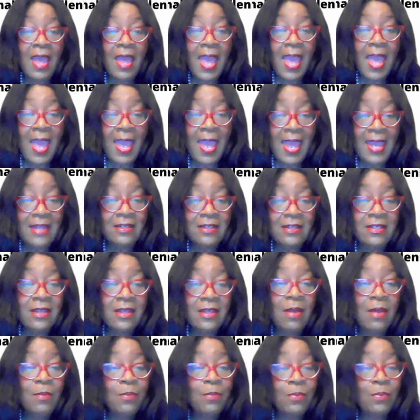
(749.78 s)
and
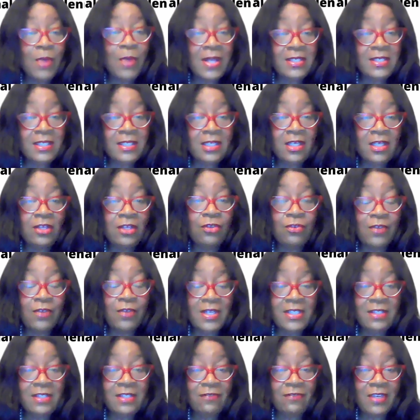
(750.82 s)
President
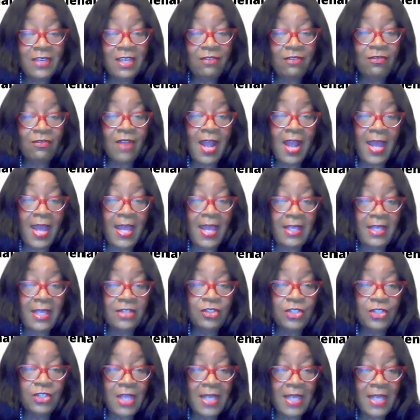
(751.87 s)
Chris V. Ray,
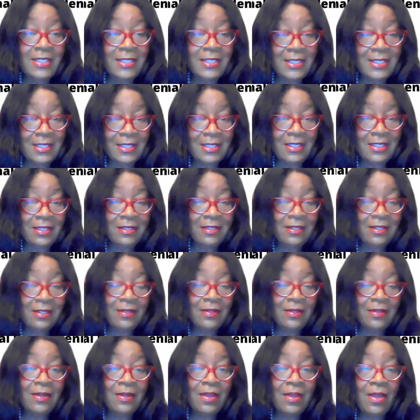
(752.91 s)
JD.
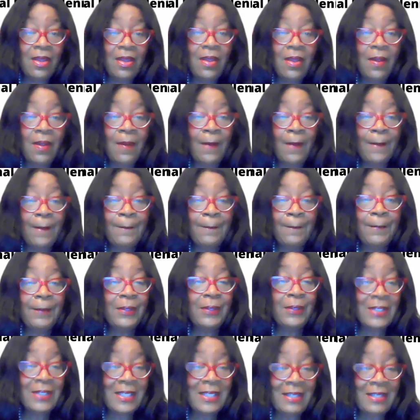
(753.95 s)

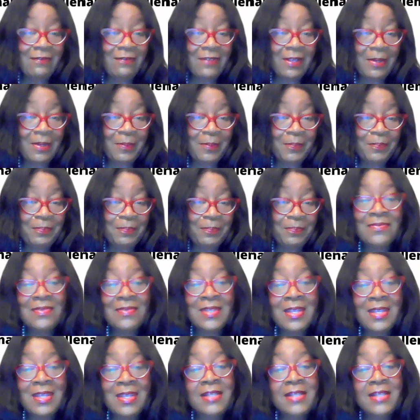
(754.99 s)
Good evening.
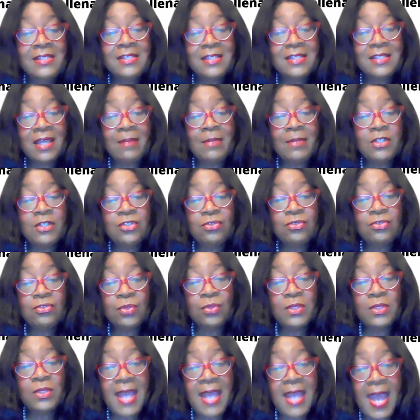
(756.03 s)
Sigma
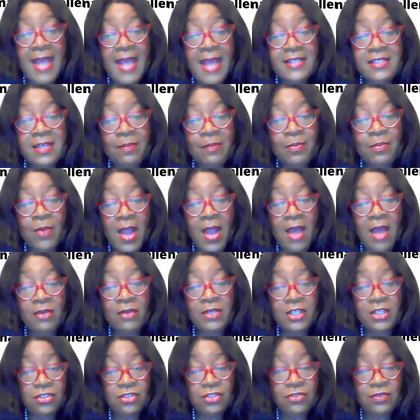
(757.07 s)
truly has a proud
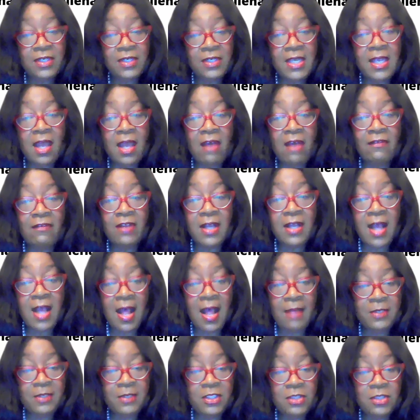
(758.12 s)
history of
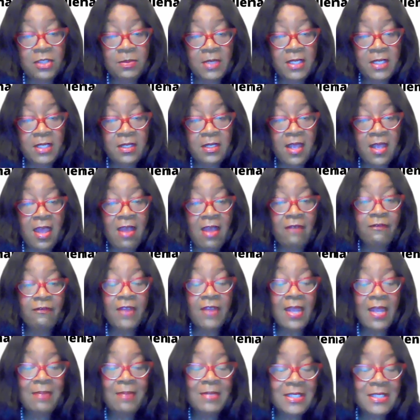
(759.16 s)
accomplishment,
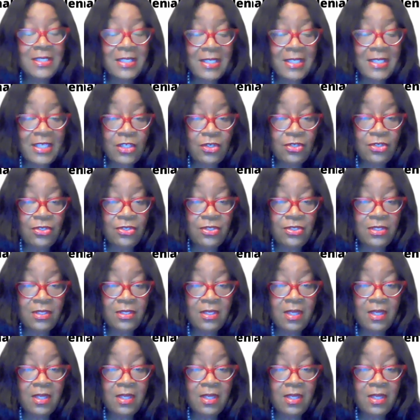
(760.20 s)
famous leaders,